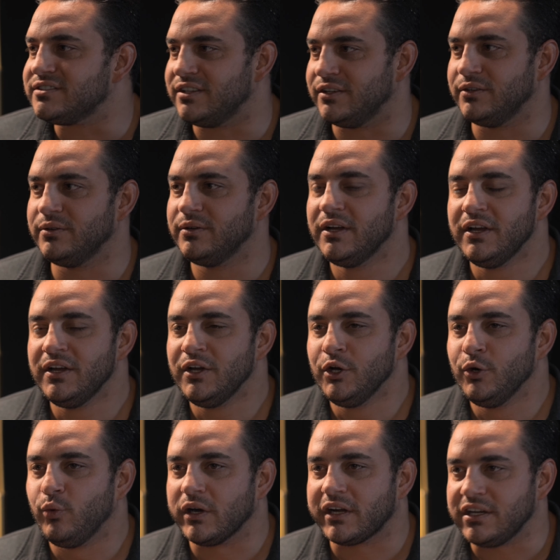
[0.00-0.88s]
to
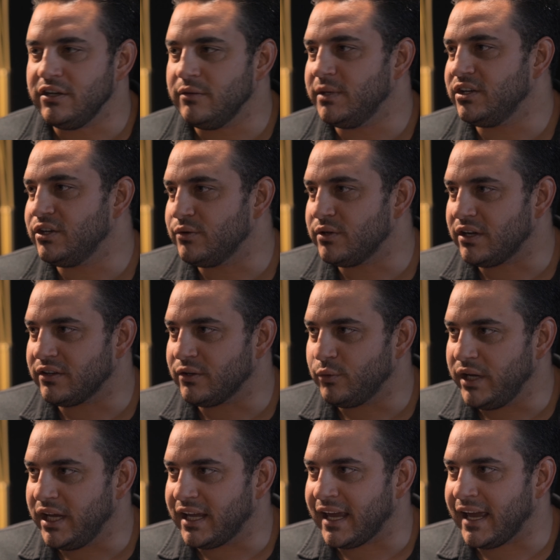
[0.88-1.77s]
what can you be doing on the
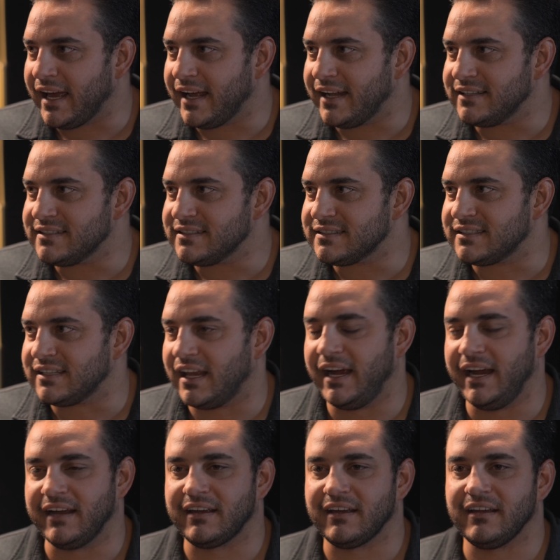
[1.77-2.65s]
weekends?
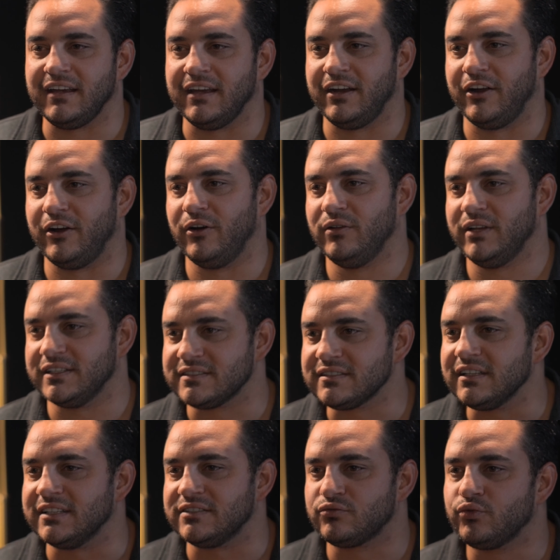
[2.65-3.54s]
Like, you know,
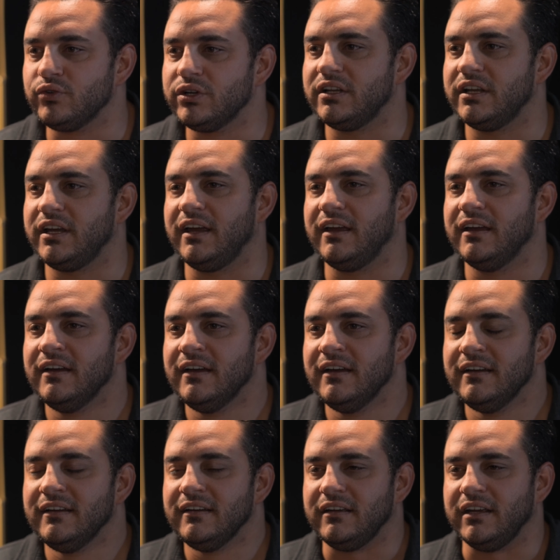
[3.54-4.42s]
let's, let's really
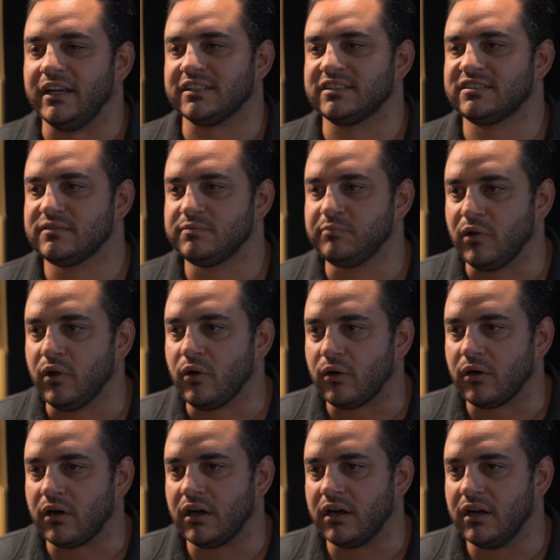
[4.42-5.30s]

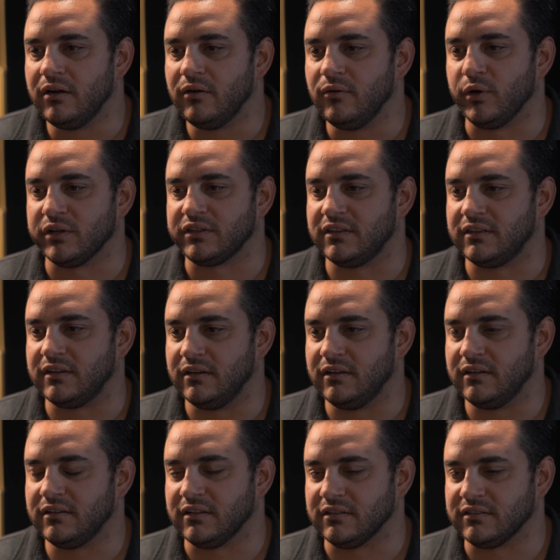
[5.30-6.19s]
explore what
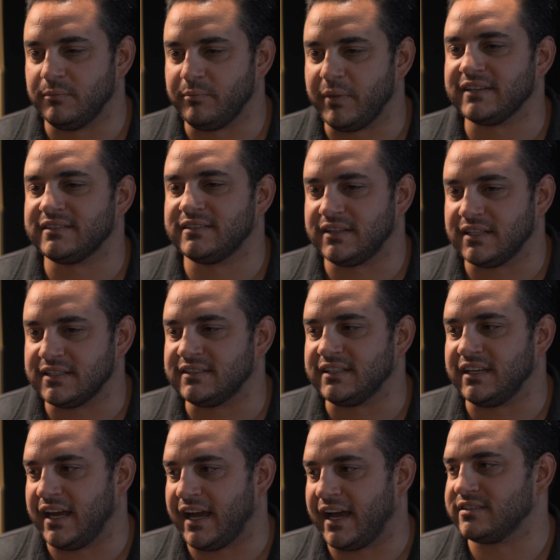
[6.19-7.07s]
the, the, the best that the
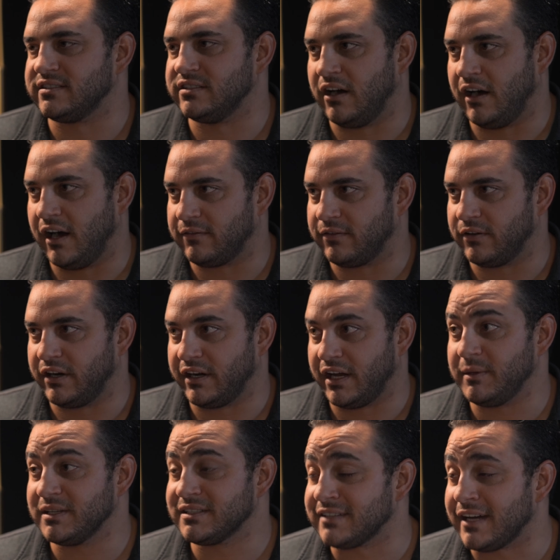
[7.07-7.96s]
city has to offer. And
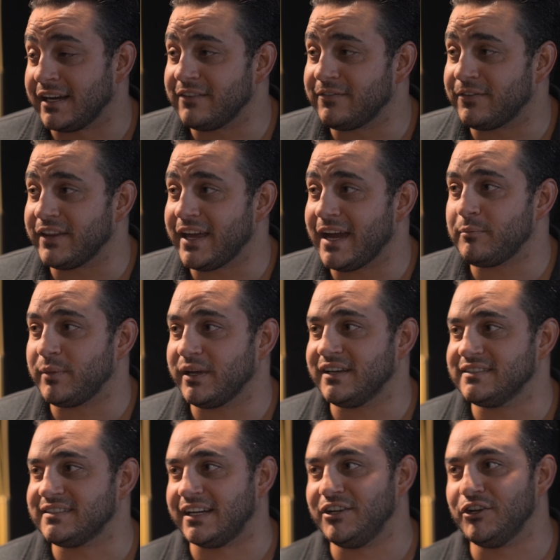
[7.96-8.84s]
I'm excited for that
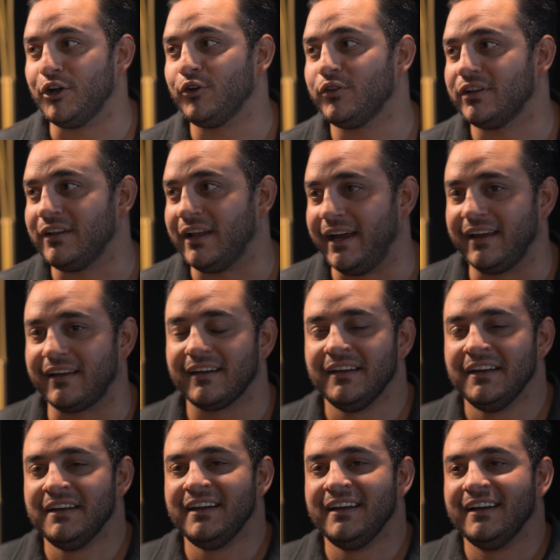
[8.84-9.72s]
because I know that like,
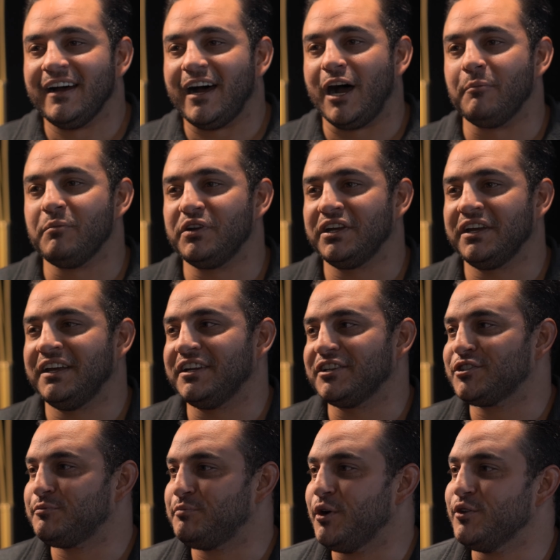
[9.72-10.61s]
I'm going to get
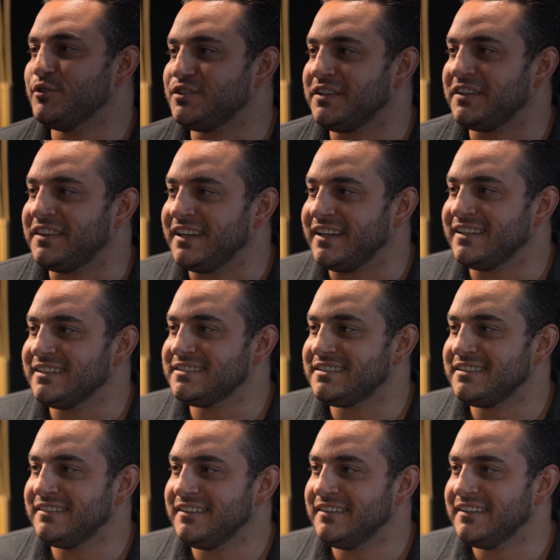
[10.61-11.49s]
exposed to
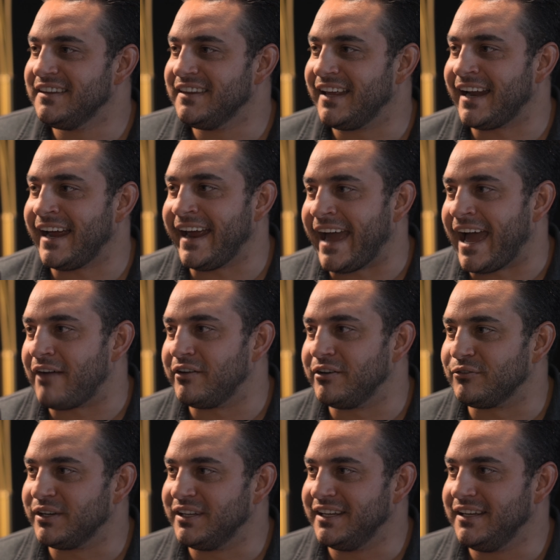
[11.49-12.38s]
things that I
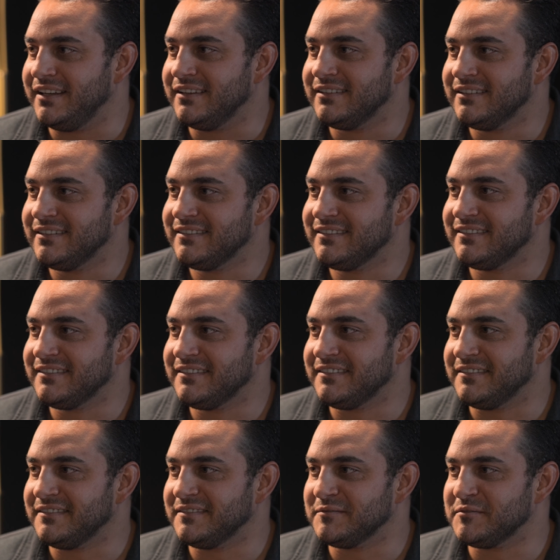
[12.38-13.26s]
haven't really
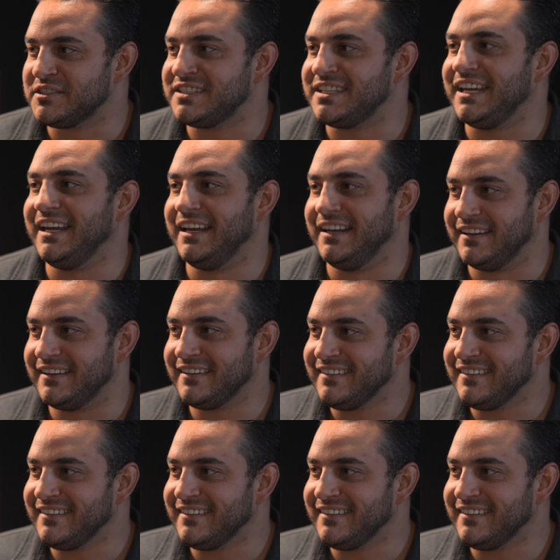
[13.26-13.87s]
see,